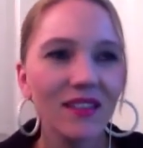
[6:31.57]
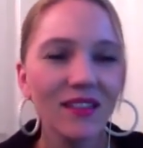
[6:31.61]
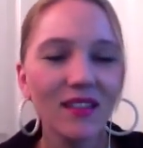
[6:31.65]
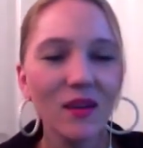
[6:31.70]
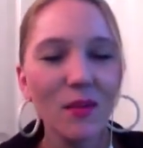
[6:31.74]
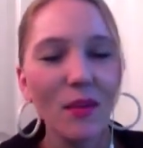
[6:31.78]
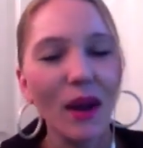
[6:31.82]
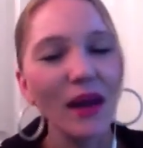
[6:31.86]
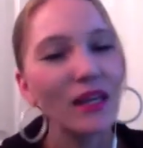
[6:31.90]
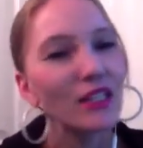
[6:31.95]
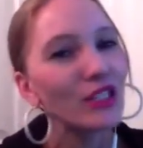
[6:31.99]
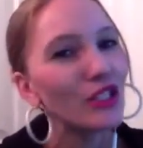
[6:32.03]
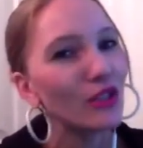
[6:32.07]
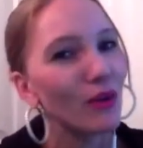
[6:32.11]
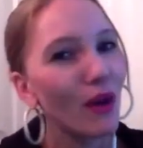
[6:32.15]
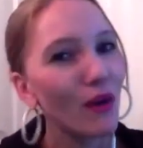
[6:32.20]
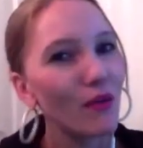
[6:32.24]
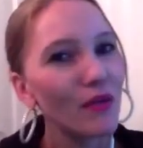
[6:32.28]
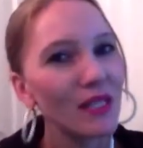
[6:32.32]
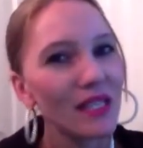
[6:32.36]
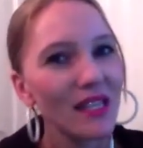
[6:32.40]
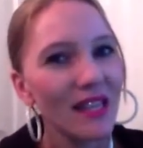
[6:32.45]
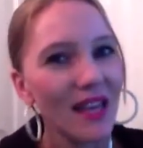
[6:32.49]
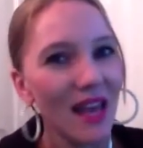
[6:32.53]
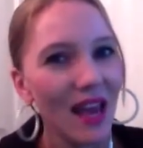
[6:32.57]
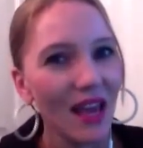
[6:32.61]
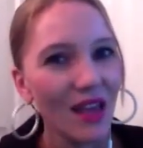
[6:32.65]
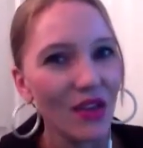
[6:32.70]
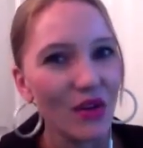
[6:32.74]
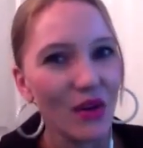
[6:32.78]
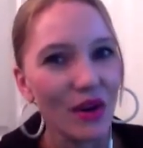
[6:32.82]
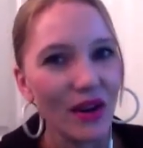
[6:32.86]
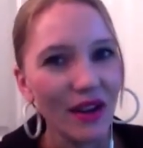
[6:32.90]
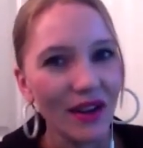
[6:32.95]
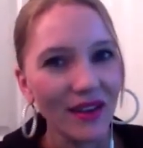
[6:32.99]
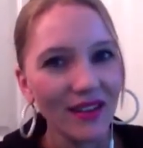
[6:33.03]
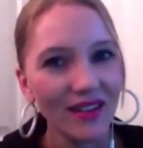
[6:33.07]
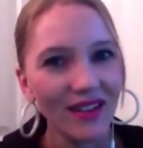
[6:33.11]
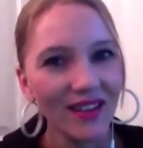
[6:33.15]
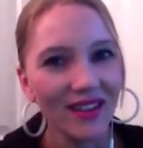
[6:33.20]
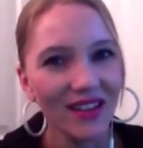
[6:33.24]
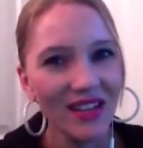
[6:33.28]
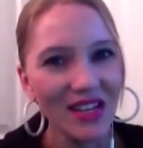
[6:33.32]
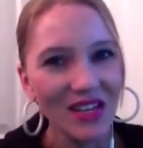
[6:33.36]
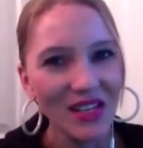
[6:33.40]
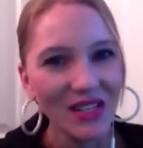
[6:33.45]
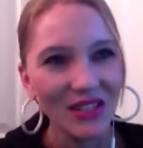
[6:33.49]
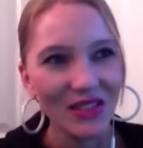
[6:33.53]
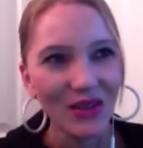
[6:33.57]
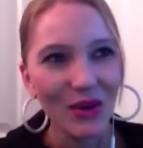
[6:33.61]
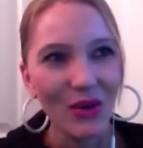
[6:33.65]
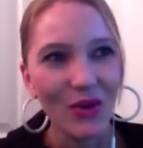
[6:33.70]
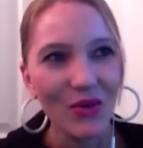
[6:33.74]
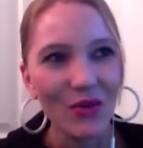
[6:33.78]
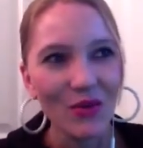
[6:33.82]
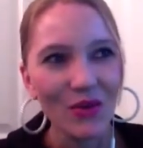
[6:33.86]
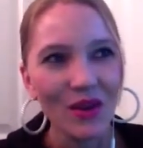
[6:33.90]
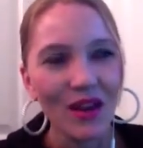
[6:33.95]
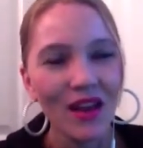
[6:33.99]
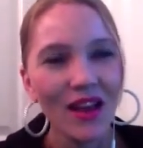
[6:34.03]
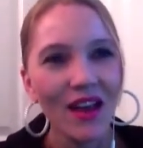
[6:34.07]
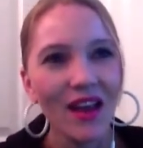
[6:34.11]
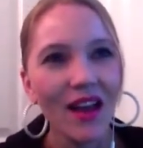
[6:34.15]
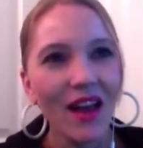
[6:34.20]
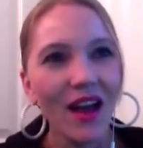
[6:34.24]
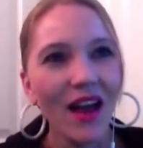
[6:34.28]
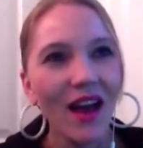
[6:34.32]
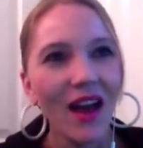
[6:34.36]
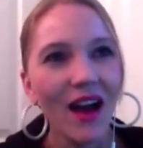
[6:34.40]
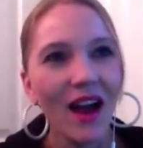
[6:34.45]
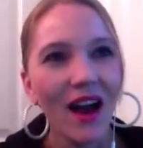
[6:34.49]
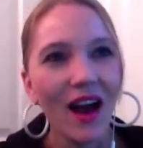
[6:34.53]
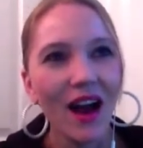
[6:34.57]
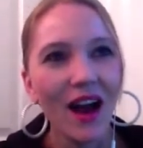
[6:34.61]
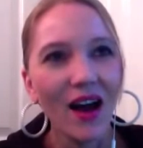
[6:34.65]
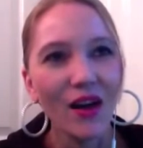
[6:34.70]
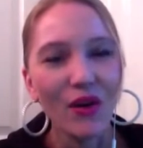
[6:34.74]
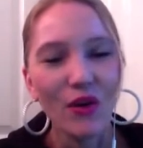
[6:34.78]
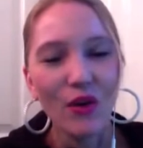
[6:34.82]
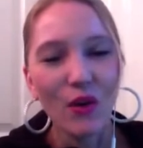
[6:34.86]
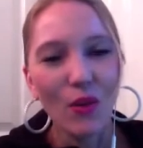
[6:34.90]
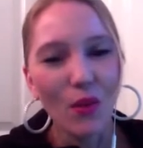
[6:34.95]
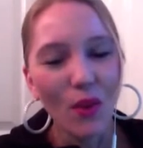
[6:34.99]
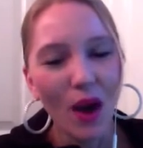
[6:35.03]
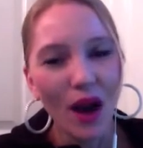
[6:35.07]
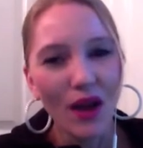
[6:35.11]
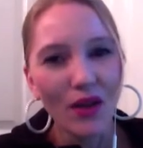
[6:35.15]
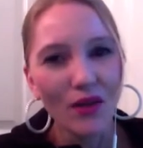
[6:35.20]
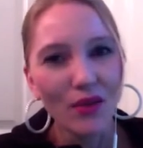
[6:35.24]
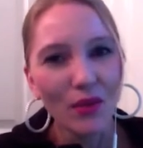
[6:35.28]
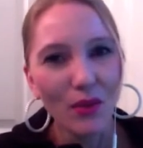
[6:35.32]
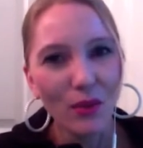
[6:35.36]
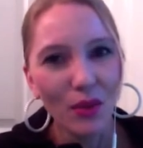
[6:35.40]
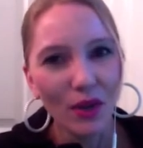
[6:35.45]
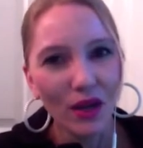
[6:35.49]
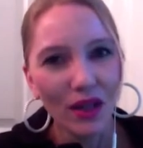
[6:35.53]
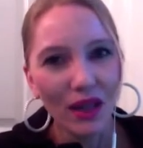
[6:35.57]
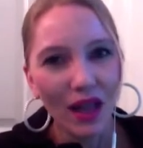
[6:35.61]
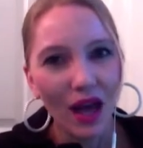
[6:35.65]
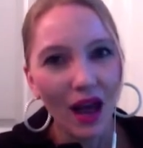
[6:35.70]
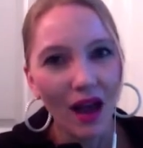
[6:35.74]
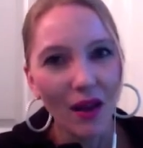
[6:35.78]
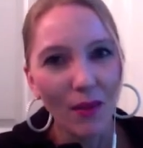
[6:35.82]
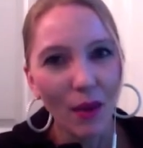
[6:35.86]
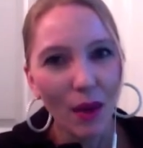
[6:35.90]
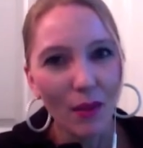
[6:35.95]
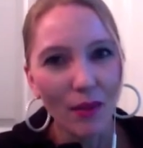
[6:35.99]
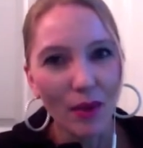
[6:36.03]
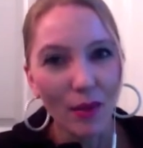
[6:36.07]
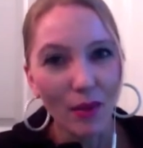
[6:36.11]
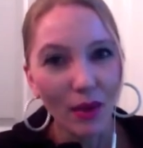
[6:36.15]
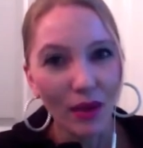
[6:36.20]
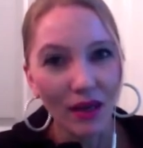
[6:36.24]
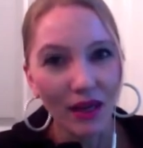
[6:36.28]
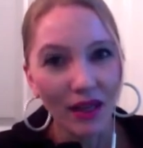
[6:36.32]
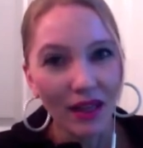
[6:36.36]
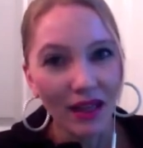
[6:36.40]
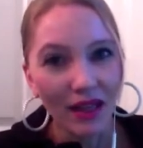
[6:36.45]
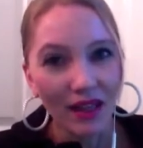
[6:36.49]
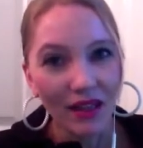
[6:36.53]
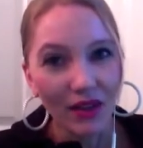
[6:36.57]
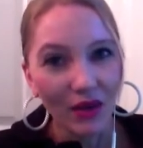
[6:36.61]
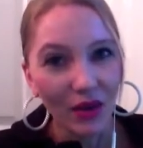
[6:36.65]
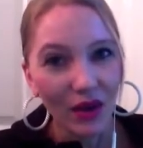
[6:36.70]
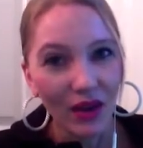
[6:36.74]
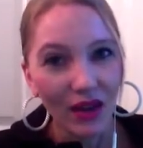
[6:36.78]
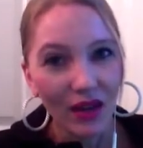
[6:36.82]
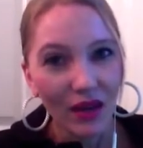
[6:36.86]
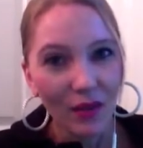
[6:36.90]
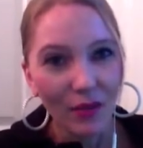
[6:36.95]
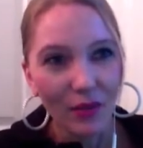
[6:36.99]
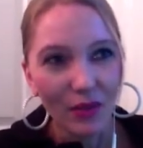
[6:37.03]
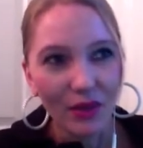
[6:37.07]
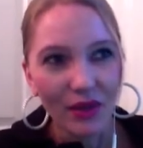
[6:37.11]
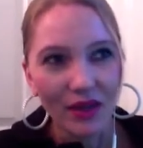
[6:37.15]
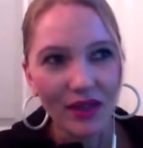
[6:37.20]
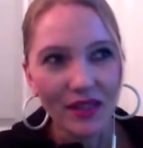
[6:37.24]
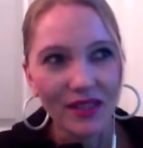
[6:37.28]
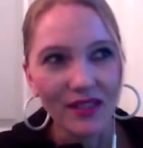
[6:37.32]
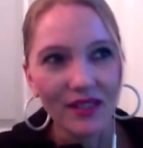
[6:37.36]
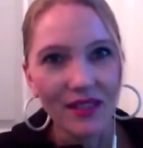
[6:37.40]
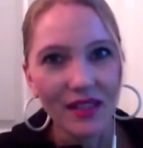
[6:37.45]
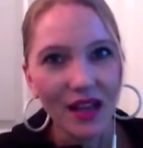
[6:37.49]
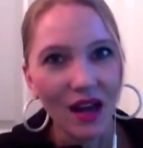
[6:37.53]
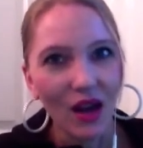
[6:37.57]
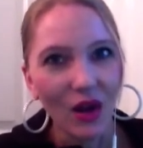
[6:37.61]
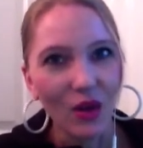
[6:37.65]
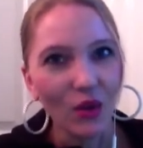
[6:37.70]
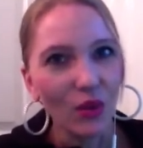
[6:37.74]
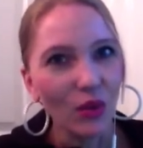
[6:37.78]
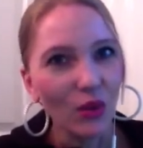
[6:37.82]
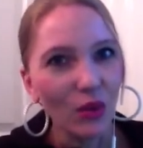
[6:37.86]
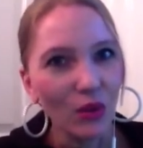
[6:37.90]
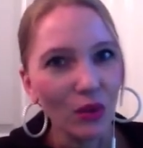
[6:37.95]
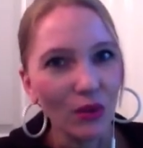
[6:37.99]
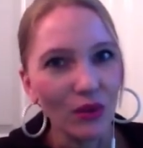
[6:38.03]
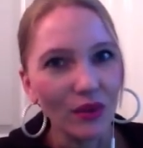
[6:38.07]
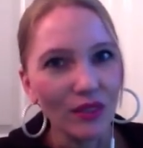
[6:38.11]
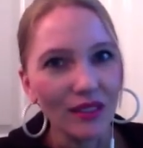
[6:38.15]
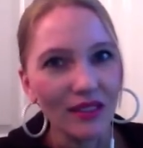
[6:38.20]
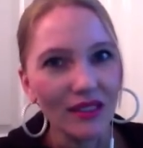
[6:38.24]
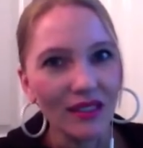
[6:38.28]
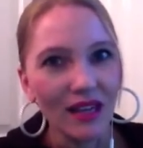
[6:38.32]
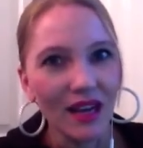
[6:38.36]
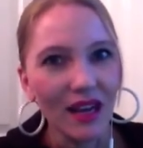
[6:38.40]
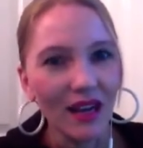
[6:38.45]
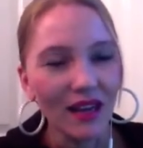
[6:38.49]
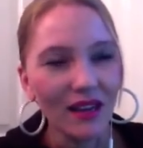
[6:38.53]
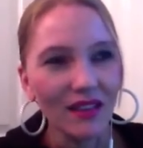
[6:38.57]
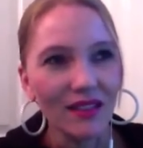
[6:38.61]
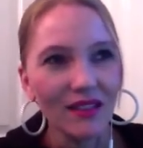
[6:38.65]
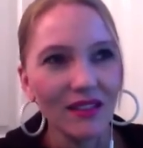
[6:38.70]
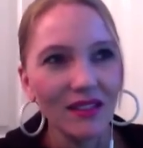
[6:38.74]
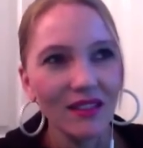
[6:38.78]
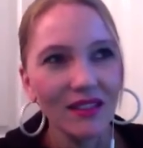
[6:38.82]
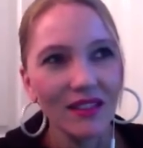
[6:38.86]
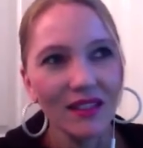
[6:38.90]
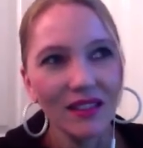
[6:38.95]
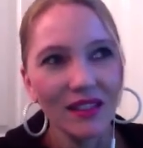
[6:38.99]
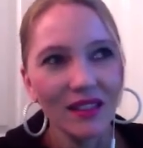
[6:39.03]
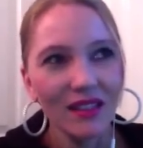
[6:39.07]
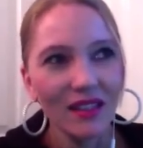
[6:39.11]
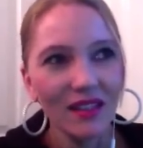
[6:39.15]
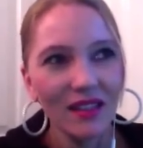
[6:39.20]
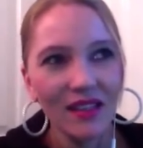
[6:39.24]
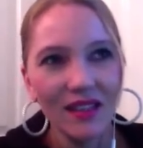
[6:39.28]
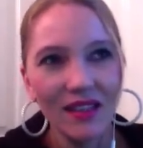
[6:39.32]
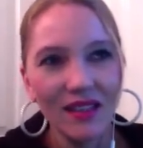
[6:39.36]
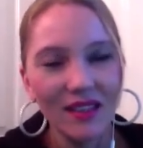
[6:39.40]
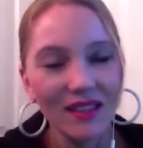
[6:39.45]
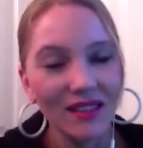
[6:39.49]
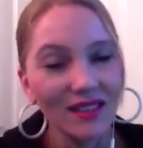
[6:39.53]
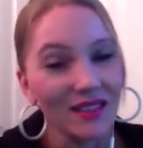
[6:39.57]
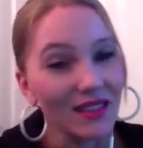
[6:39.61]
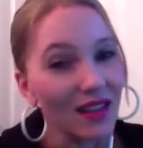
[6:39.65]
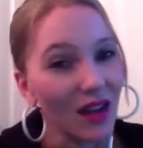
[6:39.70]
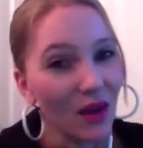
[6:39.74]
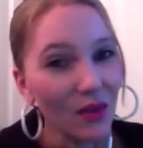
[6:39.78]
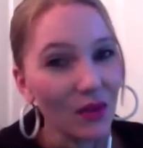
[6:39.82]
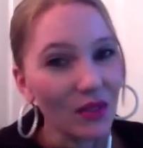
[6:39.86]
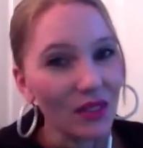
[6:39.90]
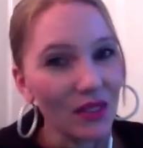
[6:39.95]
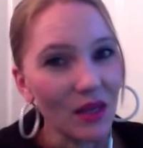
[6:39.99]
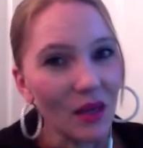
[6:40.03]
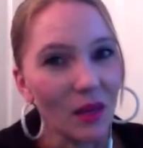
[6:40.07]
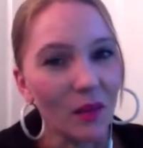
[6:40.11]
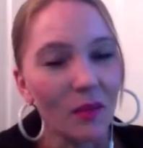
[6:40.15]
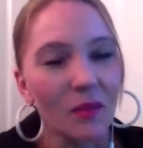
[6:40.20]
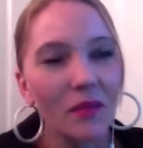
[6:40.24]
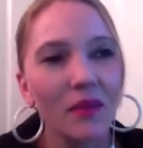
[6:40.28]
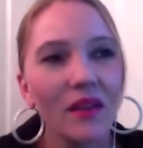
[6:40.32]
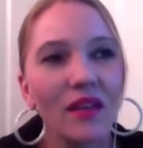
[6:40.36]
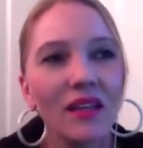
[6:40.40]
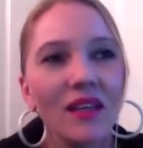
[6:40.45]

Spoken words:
Mind you, I was in the 8th grade, so I don't know why you'd want to lie about being pregnant in 8th grade, but it's not cool. It's not what's up.